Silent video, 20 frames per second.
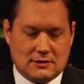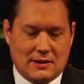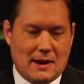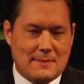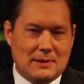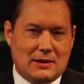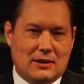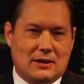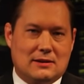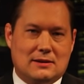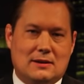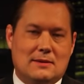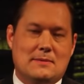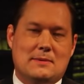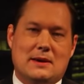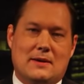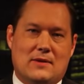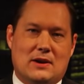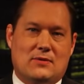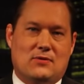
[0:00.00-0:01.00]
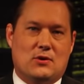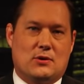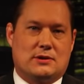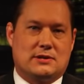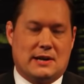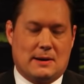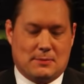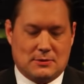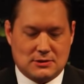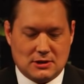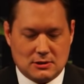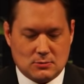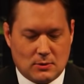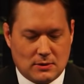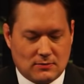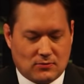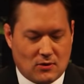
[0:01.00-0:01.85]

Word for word: I mean, look, let me give you a few examples. This one